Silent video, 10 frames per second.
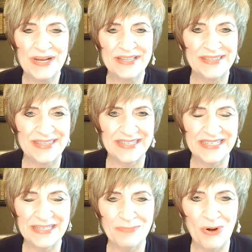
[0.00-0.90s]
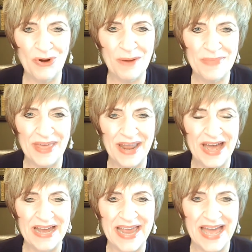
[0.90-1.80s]
this is a program that
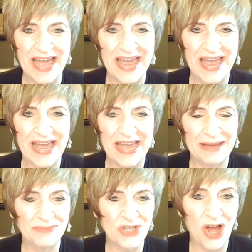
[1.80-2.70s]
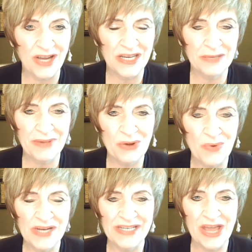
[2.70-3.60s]
I am talking about
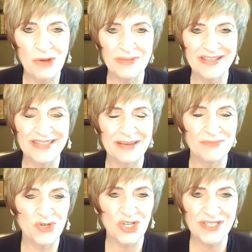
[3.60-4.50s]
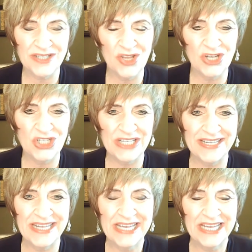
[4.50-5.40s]
right now because I'm just launching
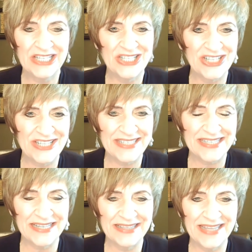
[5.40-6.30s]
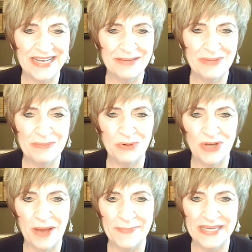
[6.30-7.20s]
it, just letting people
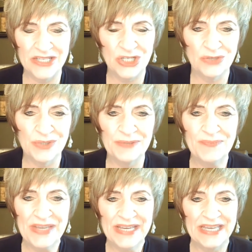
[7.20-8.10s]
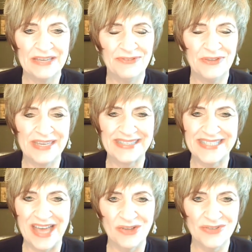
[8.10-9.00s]
come into it. If it
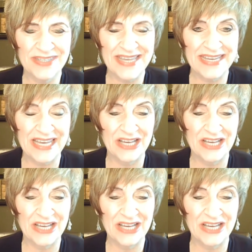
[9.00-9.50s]
sounds like